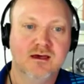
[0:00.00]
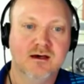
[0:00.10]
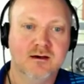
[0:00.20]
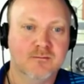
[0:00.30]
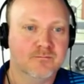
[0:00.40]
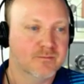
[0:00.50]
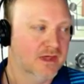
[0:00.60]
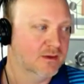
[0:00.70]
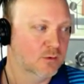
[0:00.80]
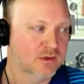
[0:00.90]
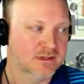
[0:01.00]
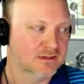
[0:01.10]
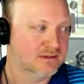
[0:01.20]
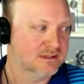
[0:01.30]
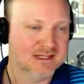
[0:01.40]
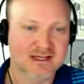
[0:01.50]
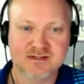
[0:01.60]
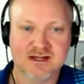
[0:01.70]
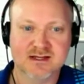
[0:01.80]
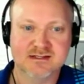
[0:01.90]
I think one of the
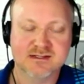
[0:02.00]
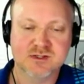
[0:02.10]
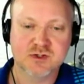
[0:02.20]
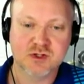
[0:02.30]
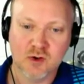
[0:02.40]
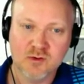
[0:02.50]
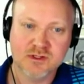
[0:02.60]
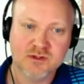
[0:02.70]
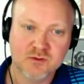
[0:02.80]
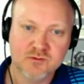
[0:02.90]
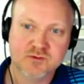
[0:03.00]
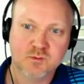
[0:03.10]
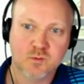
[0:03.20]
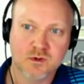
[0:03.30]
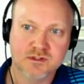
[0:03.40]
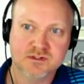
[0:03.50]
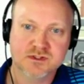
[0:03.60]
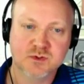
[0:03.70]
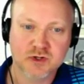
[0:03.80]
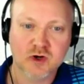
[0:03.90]
downsides is you can only use one
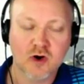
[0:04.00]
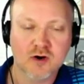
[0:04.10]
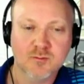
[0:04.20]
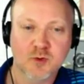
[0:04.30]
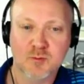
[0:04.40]
Twitter card per